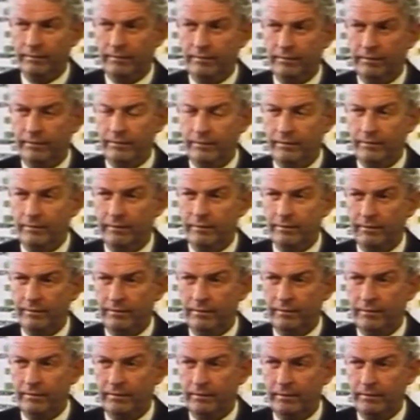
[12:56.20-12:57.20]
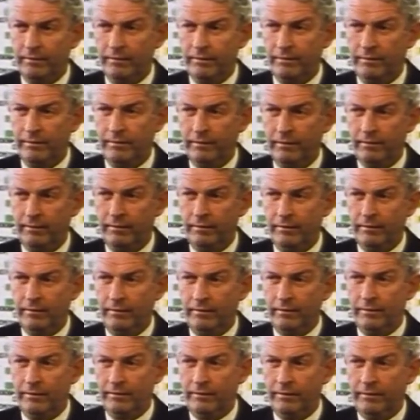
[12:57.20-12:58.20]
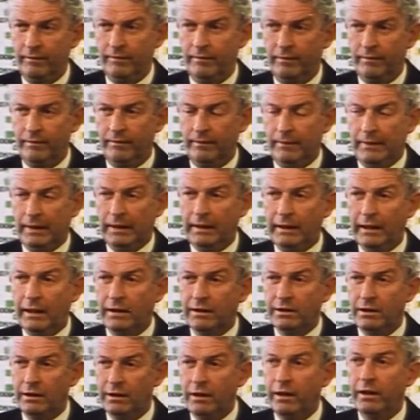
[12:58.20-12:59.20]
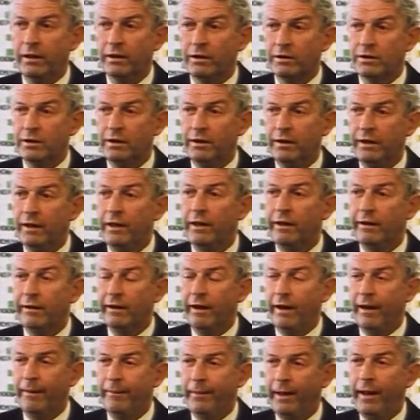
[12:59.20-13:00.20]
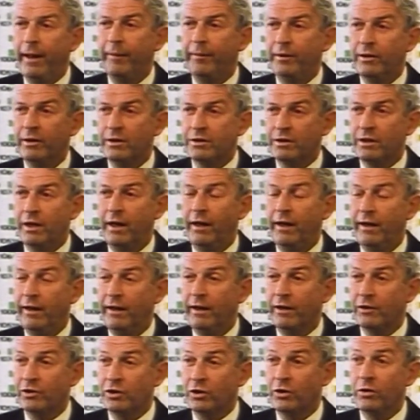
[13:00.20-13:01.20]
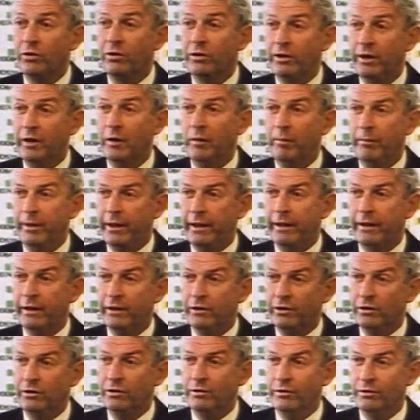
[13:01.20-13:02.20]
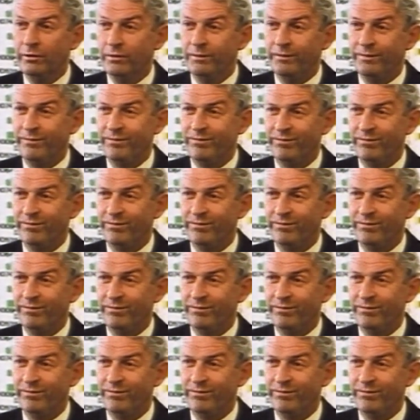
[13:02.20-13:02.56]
as complex as that of the Royal Navy. Yes, it is, indeed, and I'm happy to say it's a good deal bigger, too.